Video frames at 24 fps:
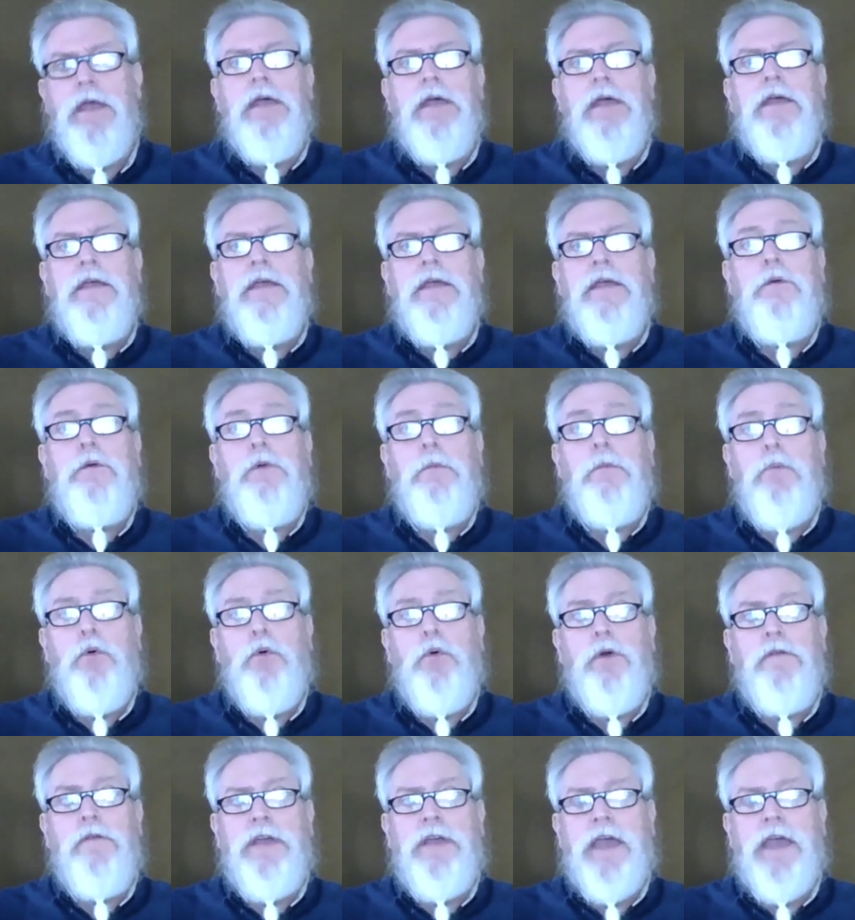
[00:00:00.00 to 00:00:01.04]
get a report
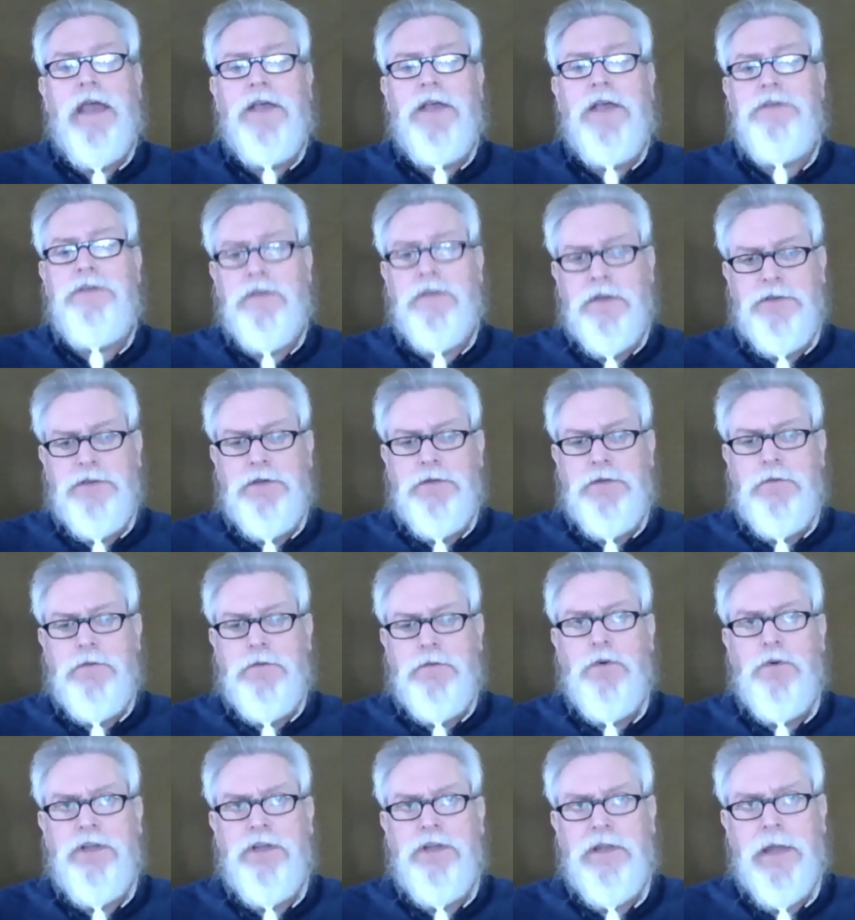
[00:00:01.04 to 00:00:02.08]
of a case, and this is of
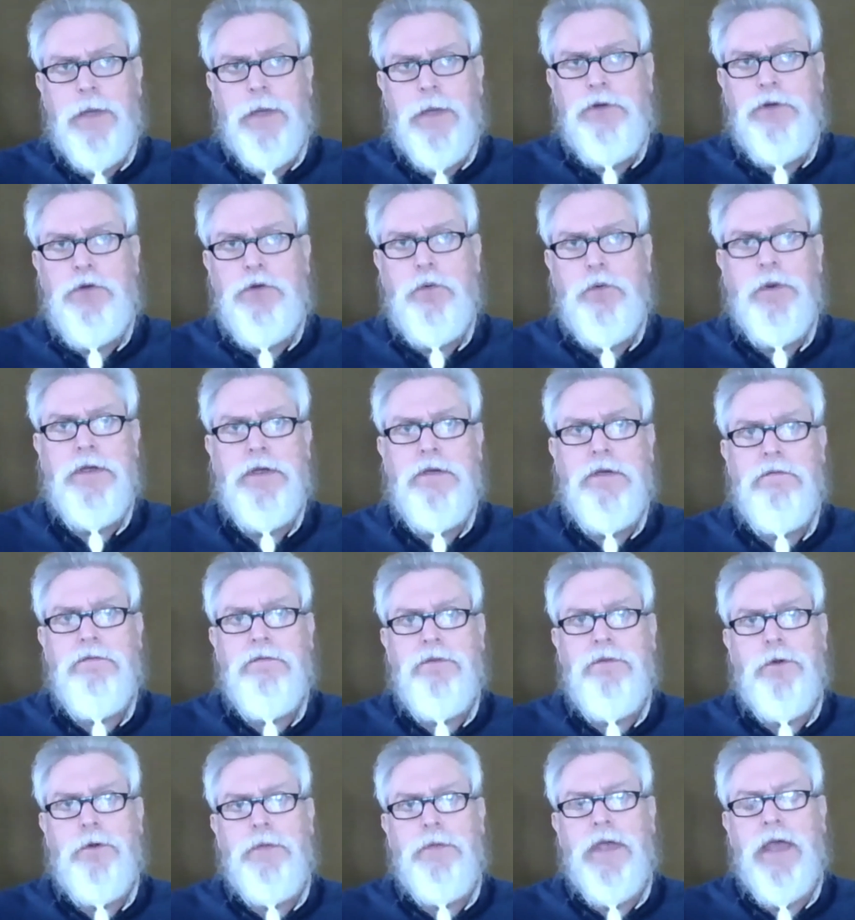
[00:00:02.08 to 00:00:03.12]
course a laboratory
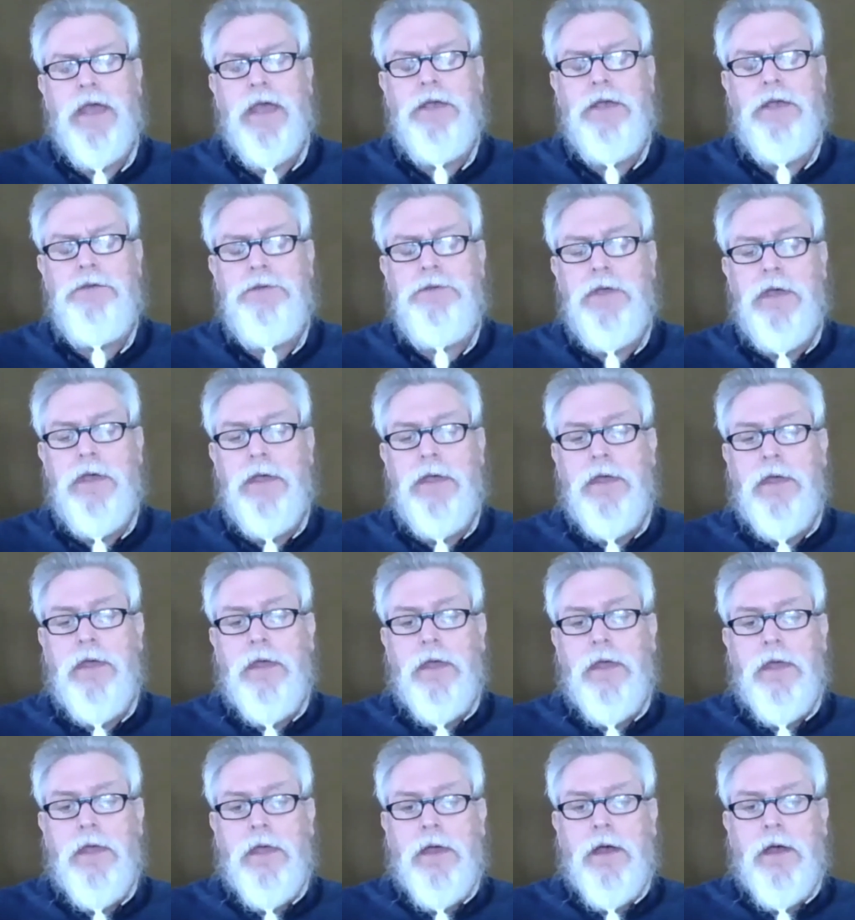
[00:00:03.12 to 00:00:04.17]
confirmed case,
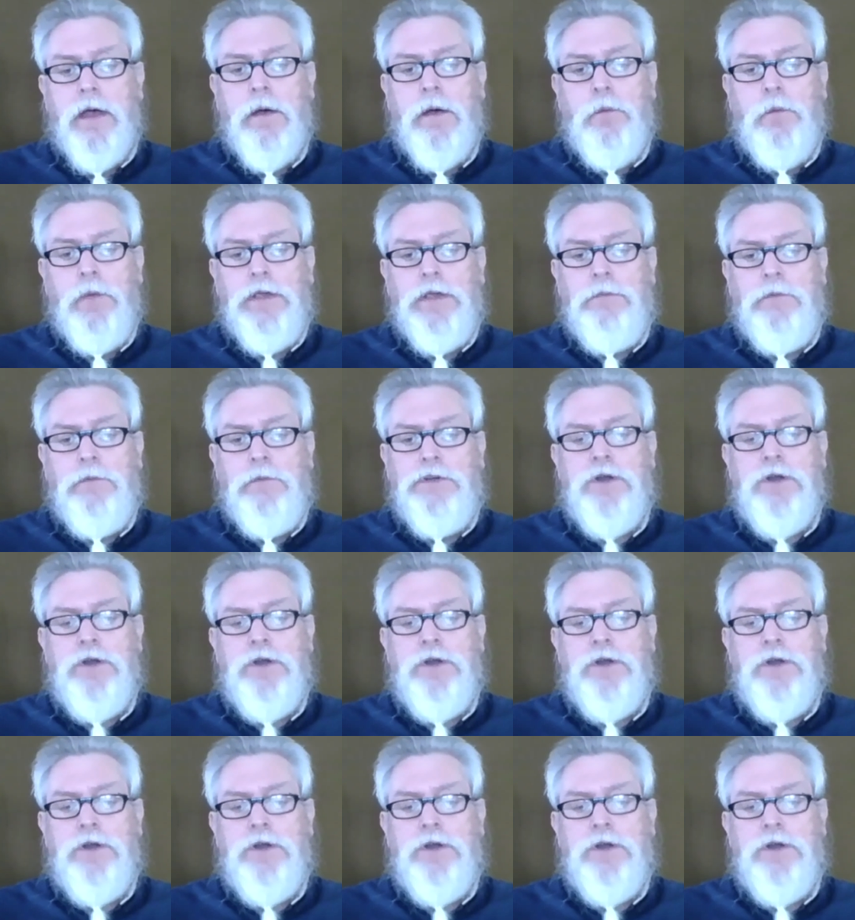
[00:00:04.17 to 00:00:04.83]
we start an